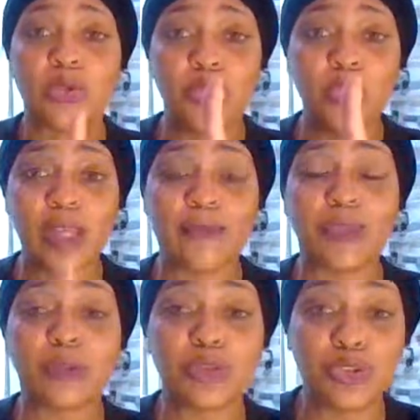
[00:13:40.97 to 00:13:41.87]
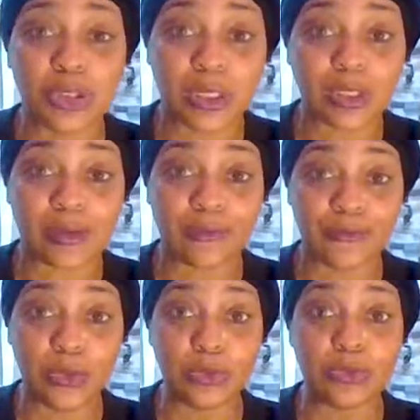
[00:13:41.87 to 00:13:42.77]
You left them shook and
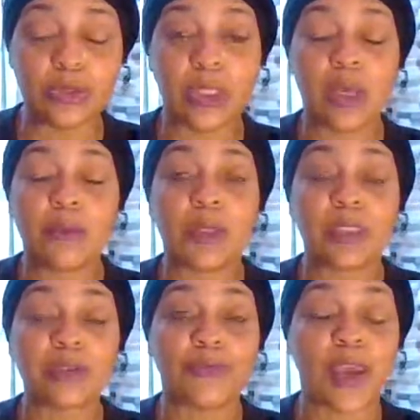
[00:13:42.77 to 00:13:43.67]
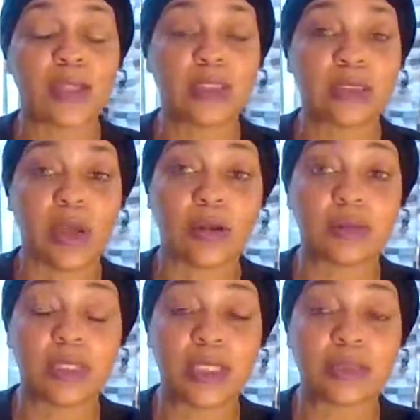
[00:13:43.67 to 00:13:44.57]
confused because the fact is all
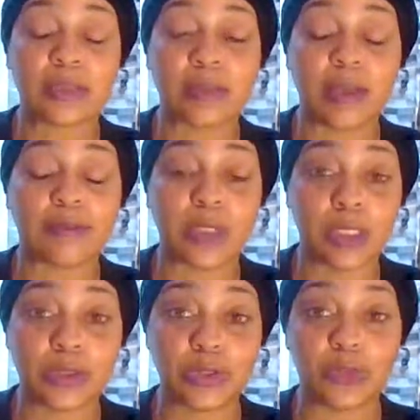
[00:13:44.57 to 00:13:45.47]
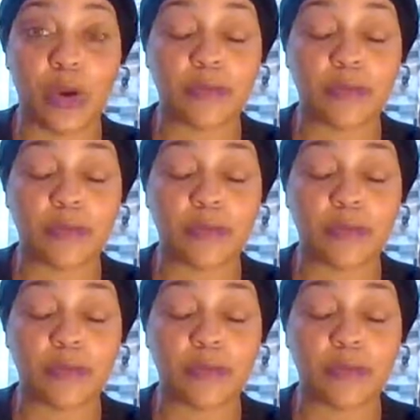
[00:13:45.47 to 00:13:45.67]
the things that they've done to you,